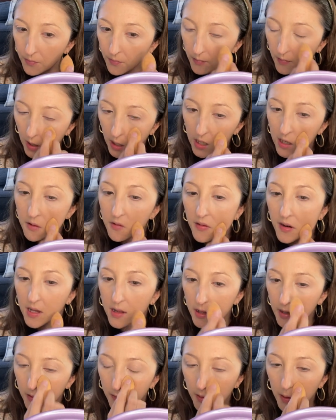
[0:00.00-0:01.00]
And I find that
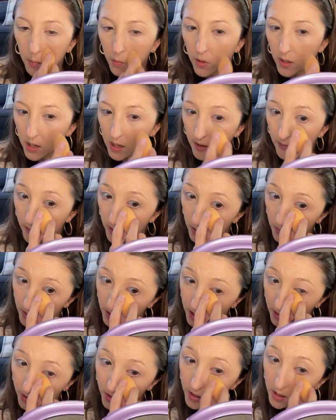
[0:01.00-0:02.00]
if I'm wearing that
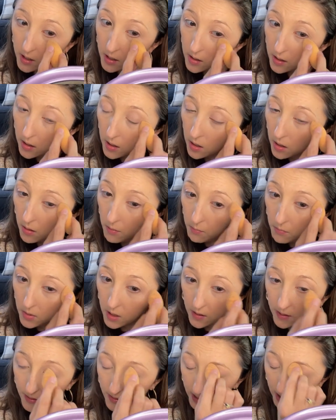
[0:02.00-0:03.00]
foundation,
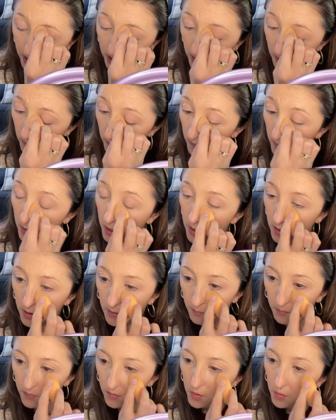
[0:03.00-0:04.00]
unless I have
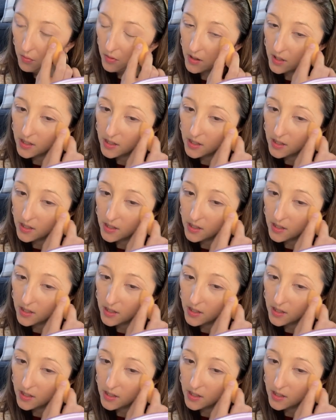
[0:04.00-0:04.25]
really